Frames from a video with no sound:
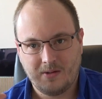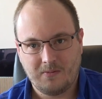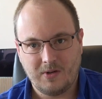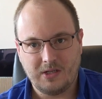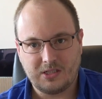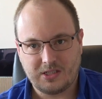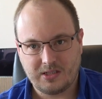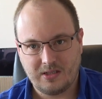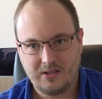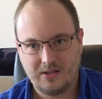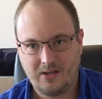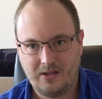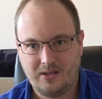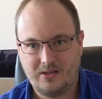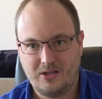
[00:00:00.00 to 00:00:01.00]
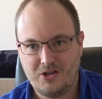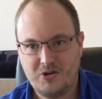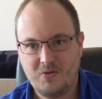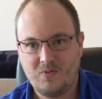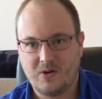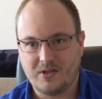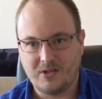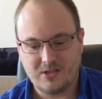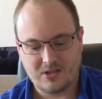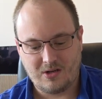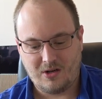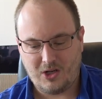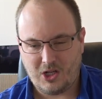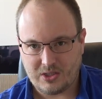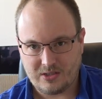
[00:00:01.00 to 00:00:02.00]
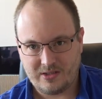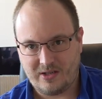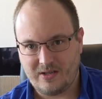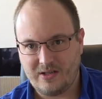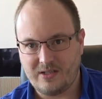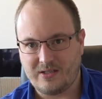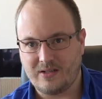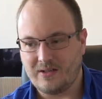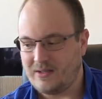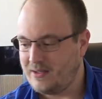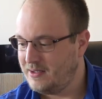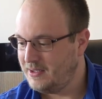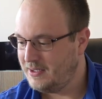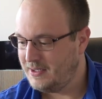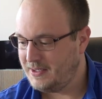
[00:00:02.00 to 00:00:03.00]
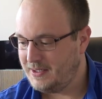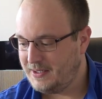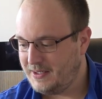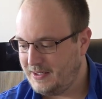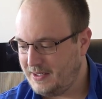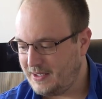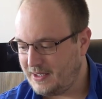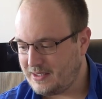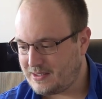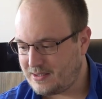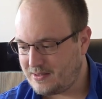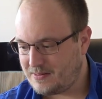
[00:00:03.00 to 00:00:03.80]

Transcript: whereas the new one is a lot tighter. It